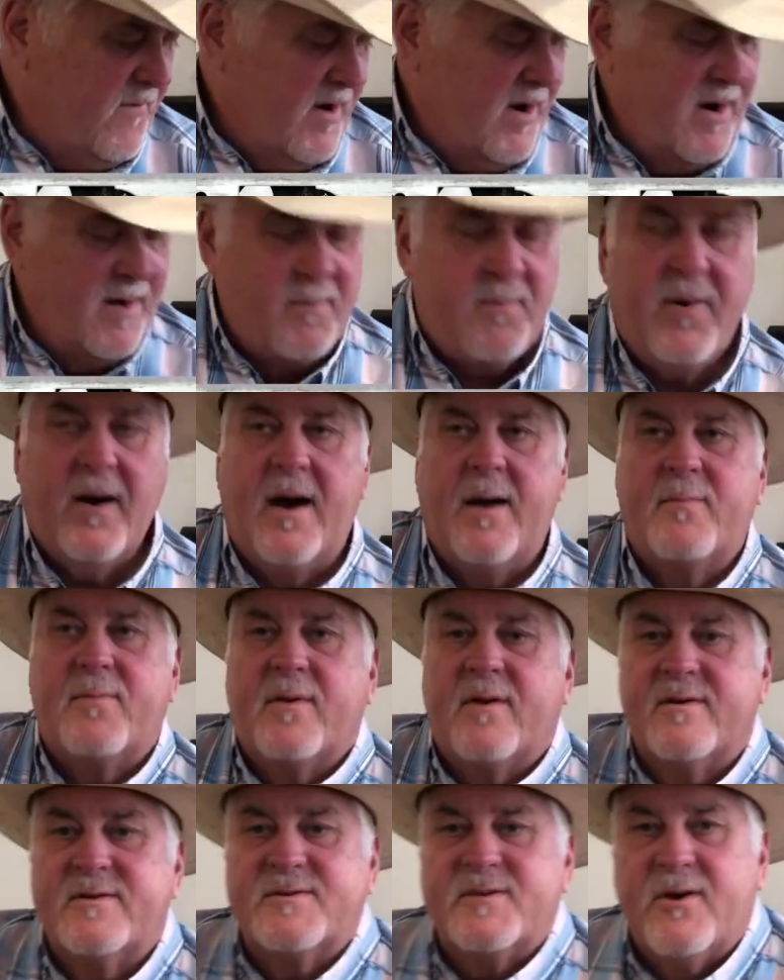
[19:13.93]
very
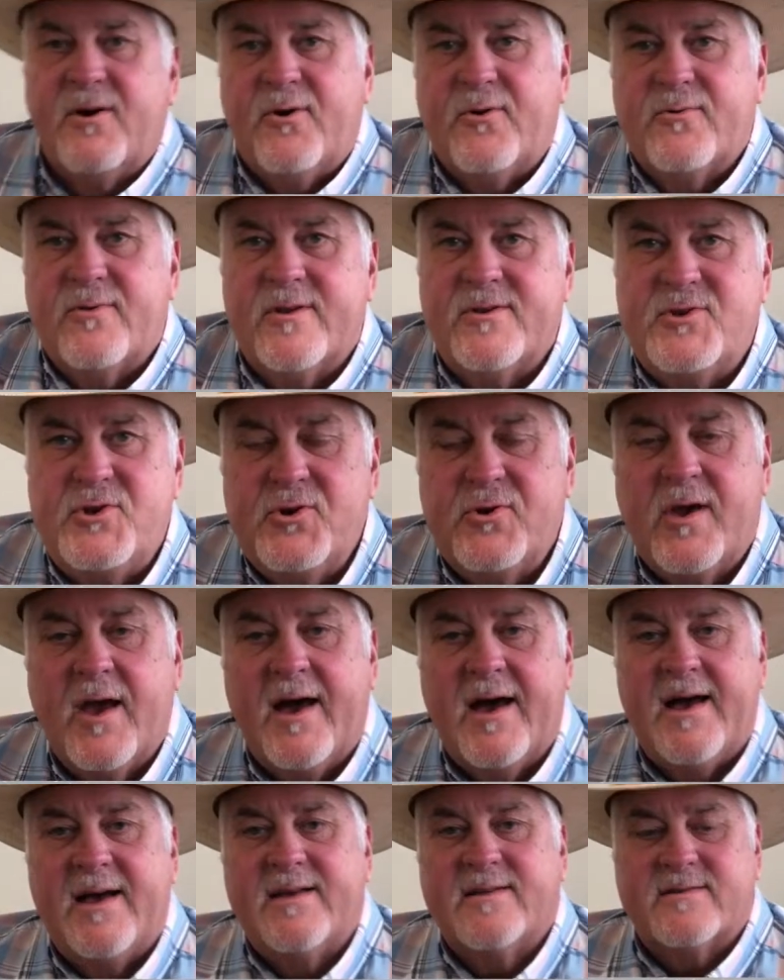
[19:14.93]
popular song that you
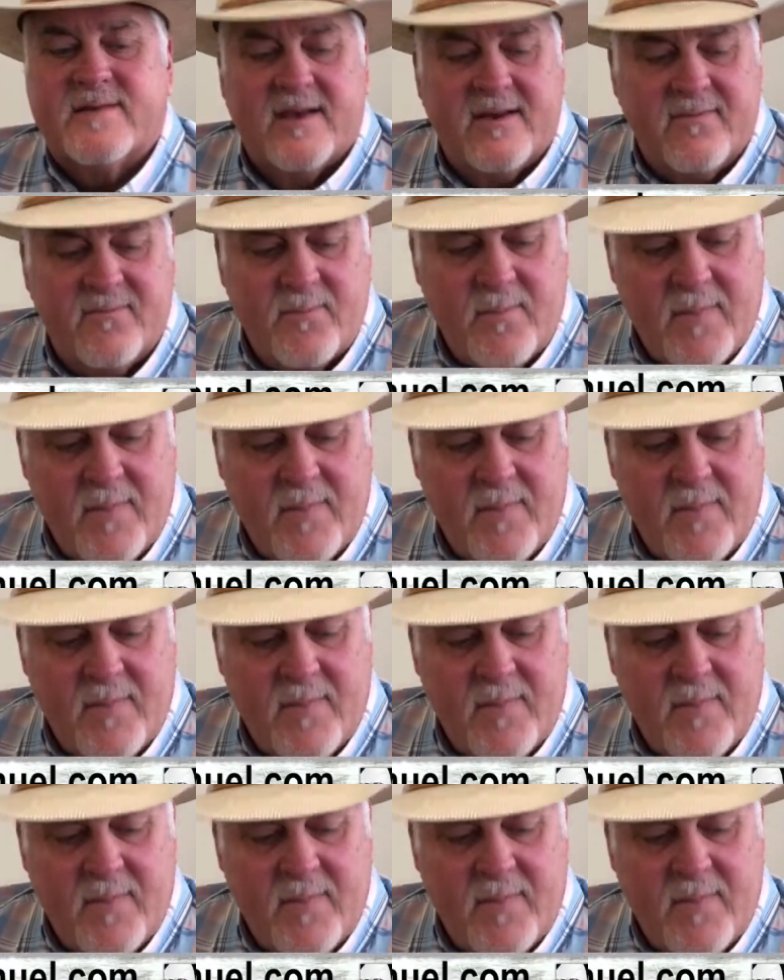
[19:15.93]
guys have